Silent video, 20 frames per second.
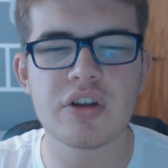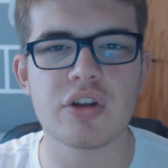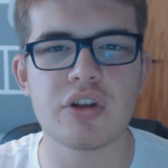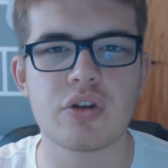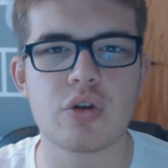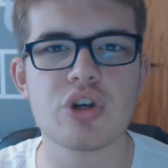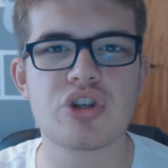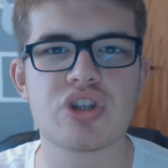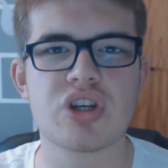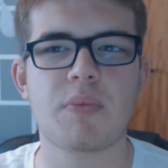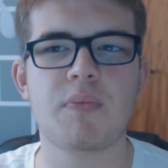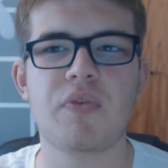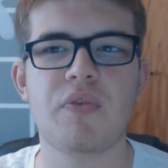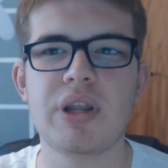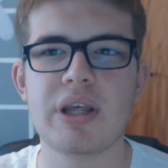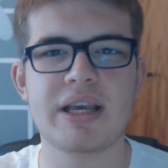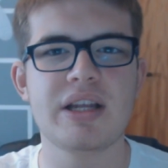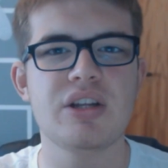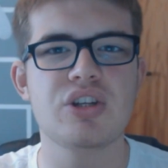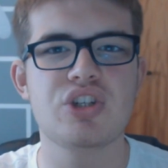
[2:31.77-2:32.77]
to do
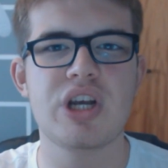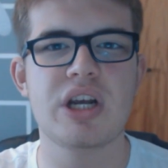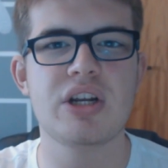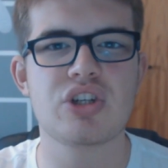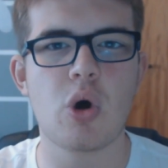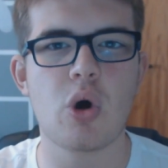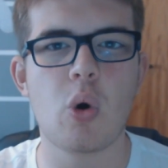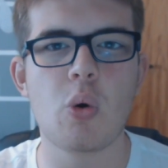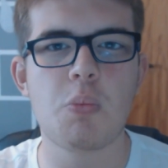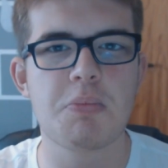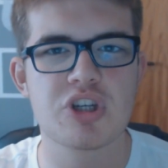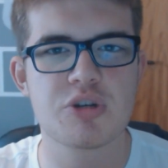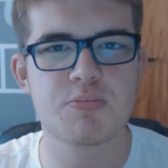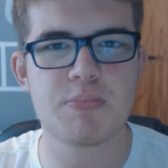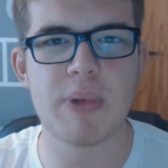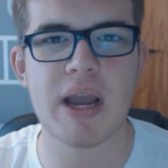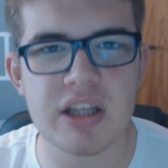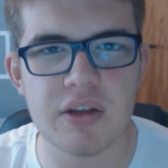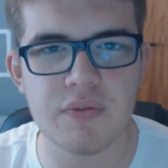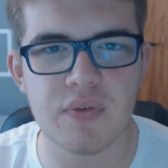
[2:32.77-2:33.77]
something that can change the whole
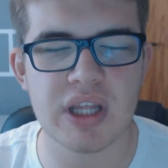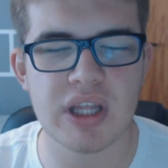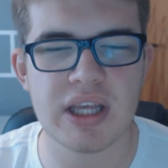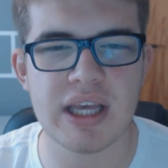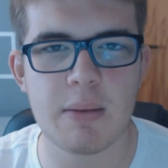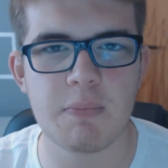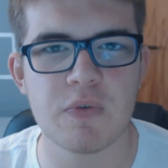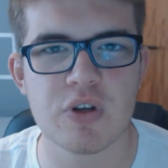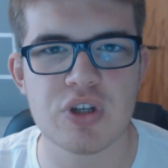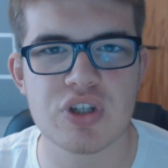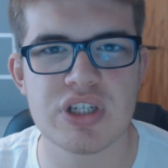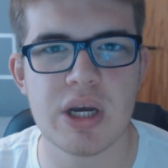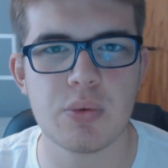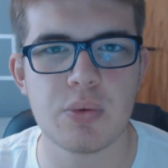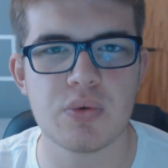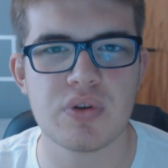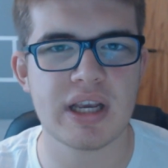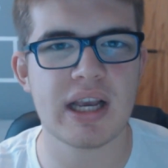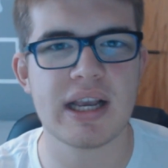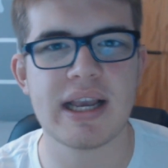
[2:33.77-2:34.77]
perspective of the game for
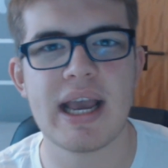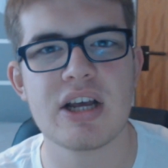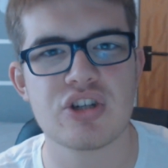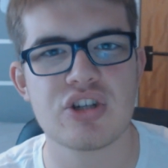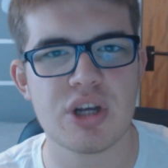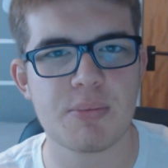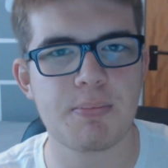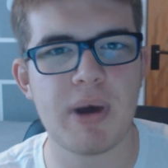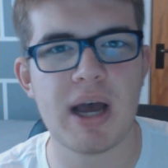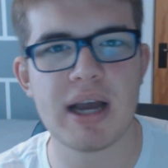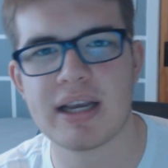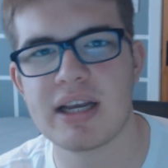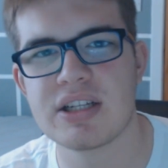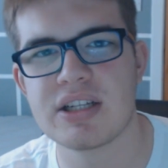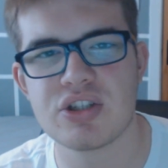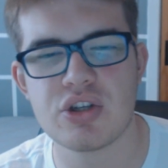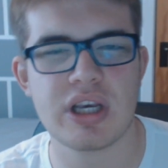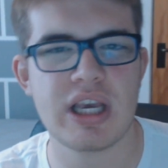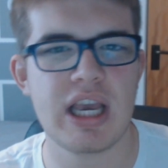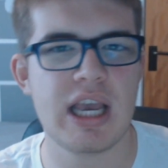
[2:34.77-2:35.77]
Celtic and get us back
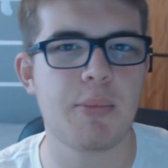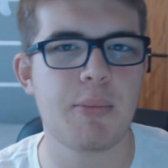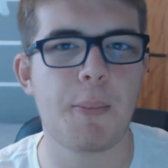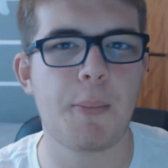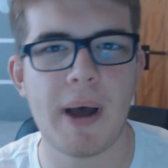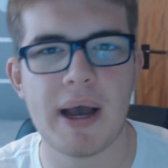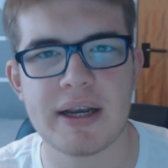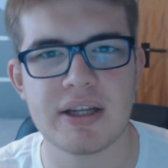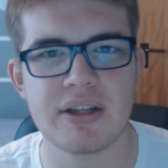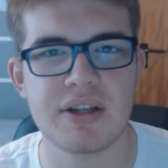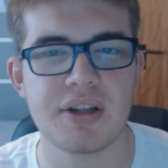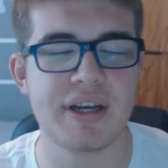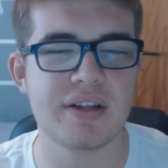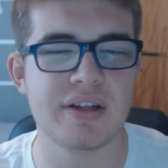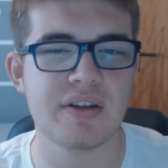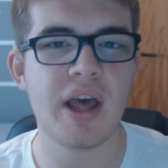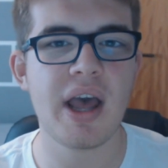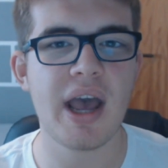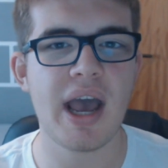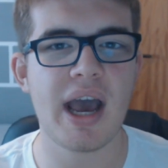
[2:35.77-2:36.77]
into a game or back in the
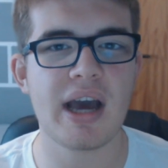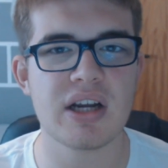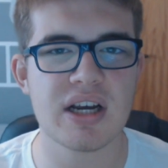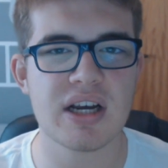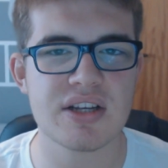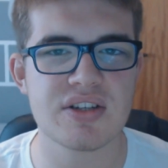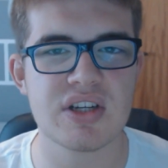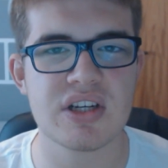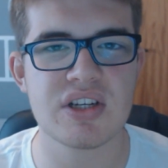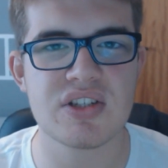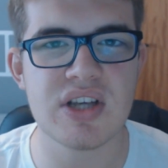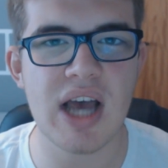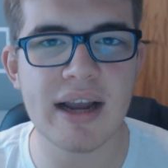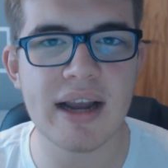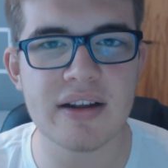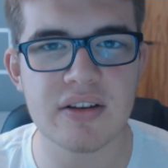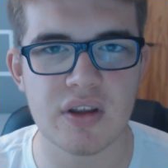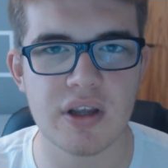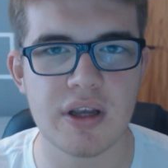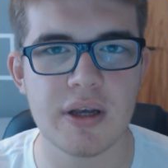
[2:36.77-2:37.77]
lead and that is exactly
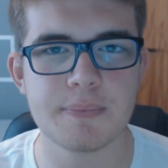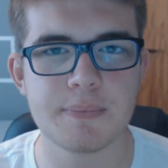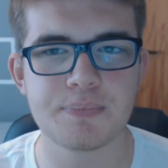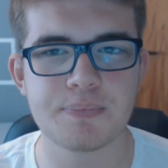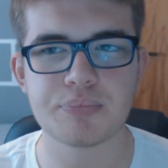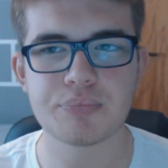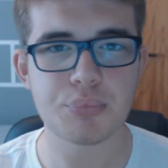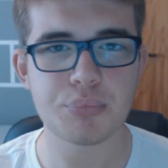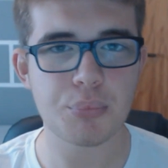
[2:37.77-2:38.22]
exactly